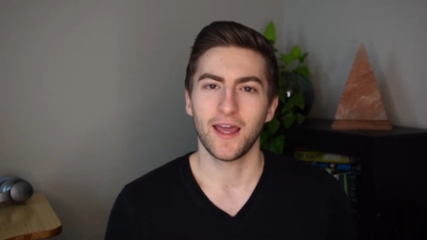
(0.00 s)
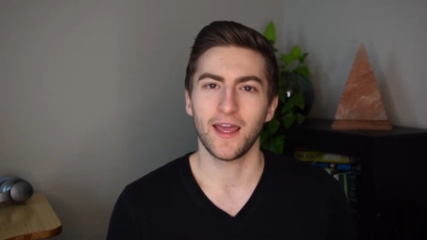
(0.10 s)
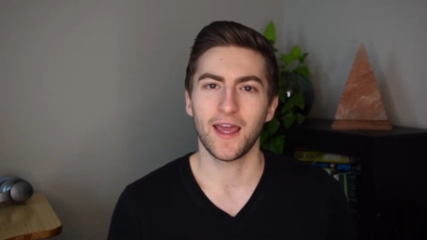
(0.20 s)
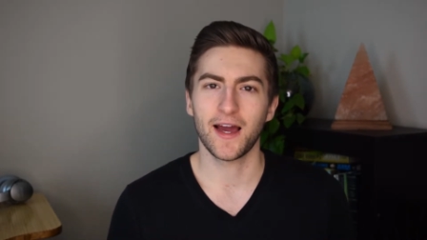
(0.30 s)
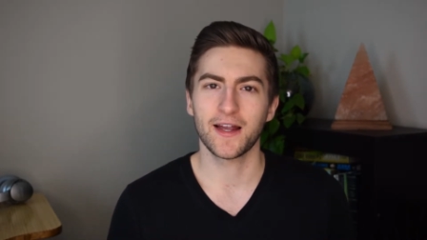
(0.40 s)

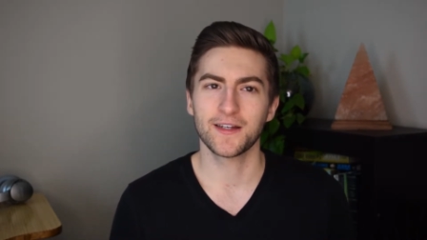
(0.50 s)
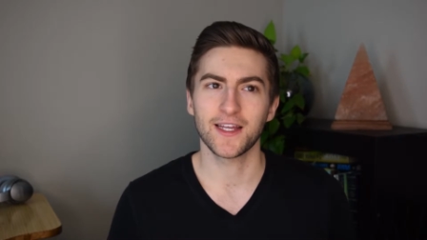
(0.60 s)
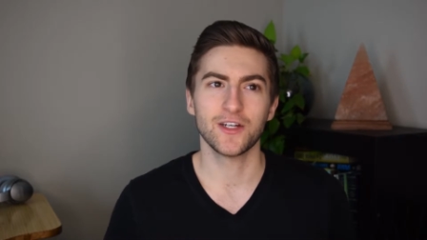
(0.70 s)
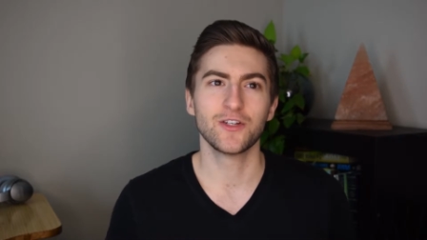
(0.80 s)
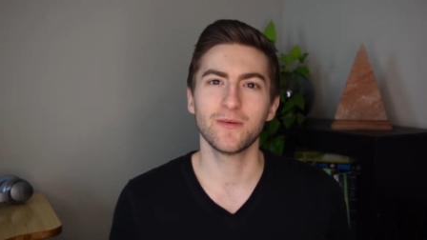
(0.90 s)
And
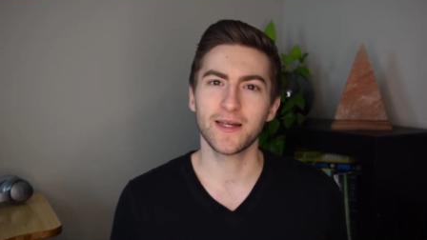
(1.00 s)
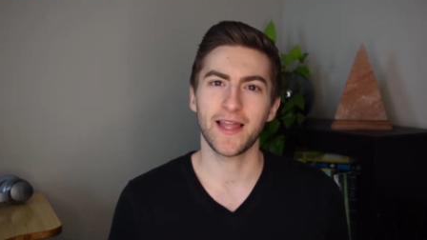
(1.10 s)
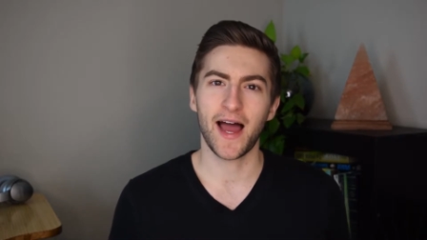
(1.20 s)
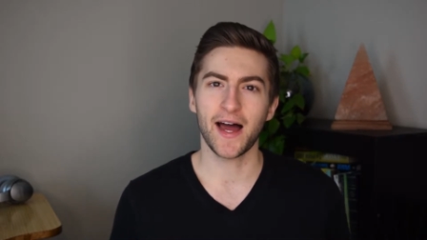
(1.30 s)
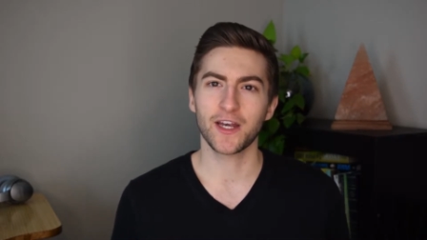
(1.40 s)
in doing
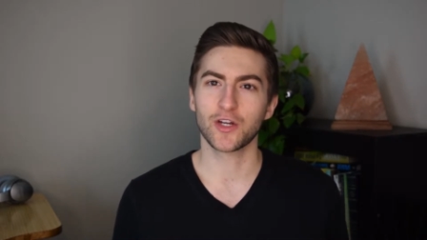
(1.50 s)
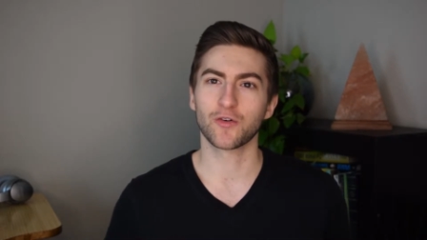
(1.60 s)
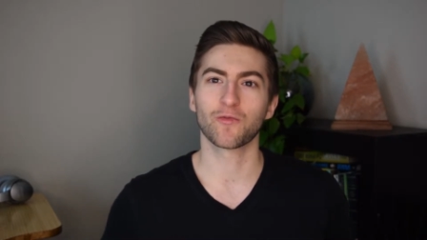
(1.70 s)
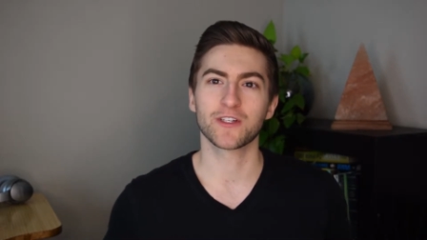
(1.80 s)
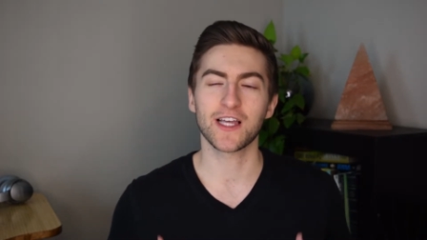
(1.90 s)
that,
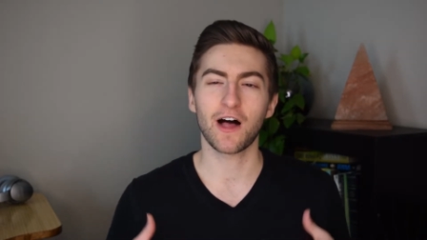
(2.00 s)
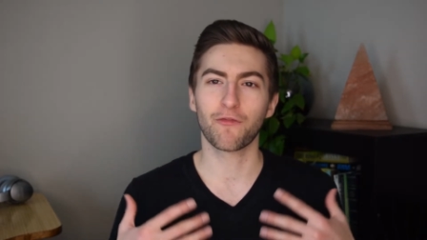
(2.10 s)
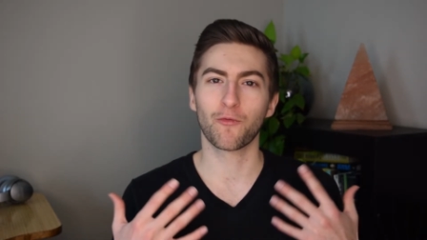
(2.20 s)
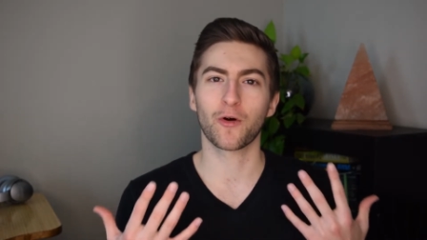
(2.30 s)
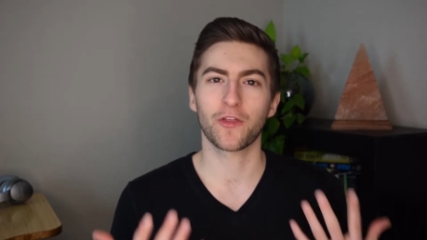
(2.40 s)
your
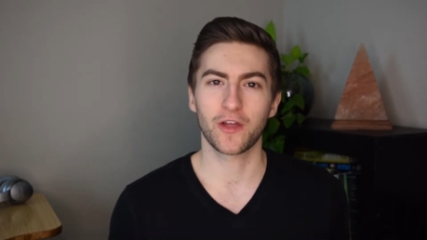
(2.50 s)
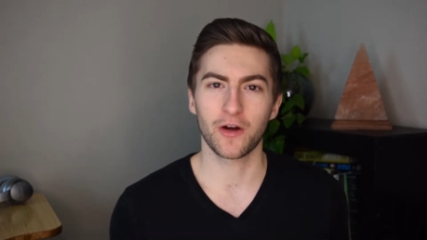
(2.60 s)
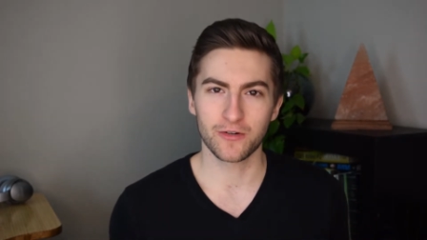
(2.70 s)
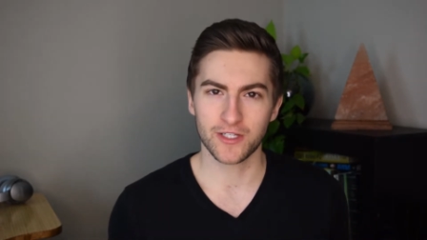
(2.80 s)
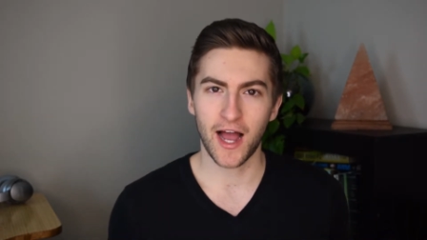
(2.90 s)
self worth
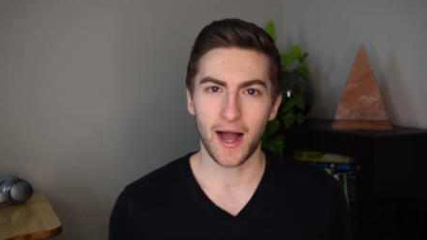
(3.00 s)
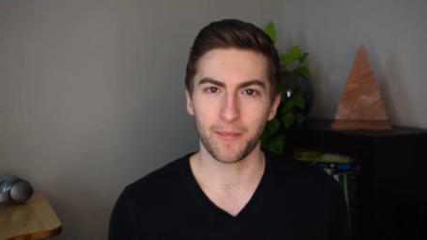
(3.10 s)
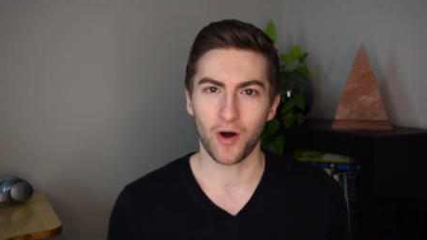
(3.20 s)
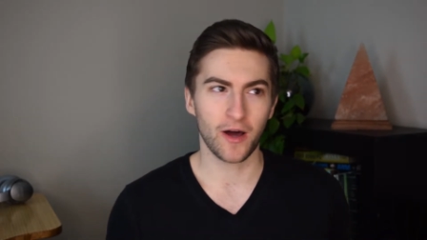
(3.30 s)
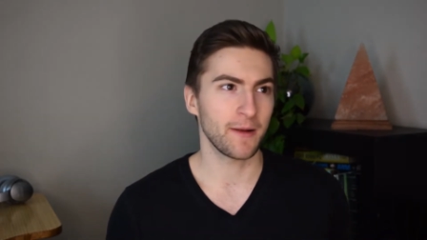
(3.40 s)
goes
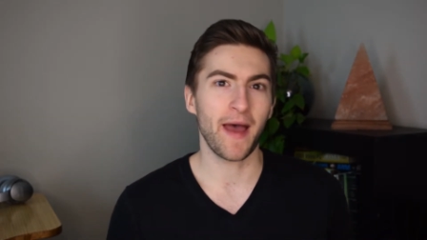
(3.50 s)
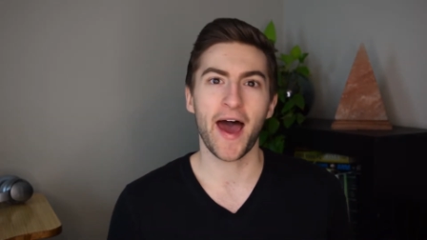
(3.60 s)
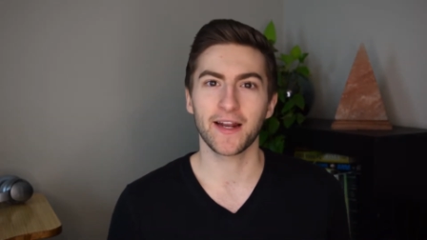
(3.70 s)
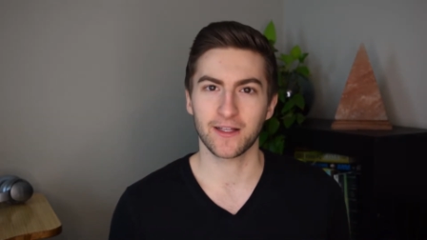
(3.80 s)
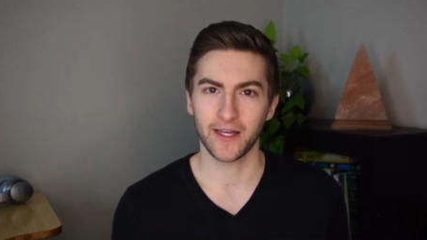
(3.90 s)
up
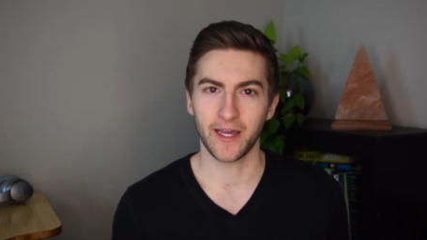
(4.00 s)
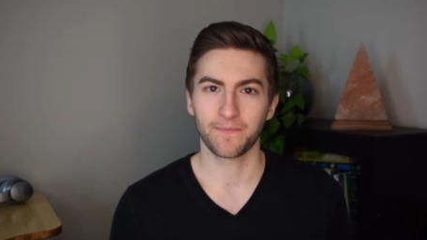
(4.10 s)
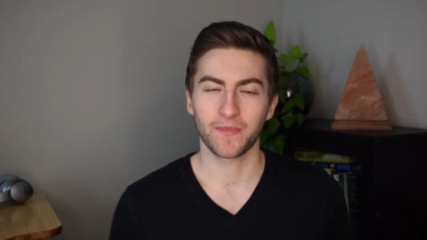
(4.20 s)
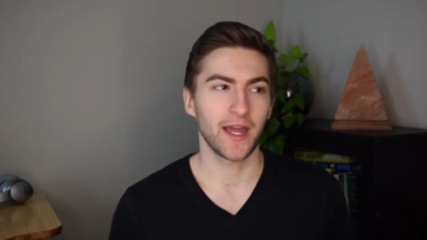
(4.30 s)
automatically,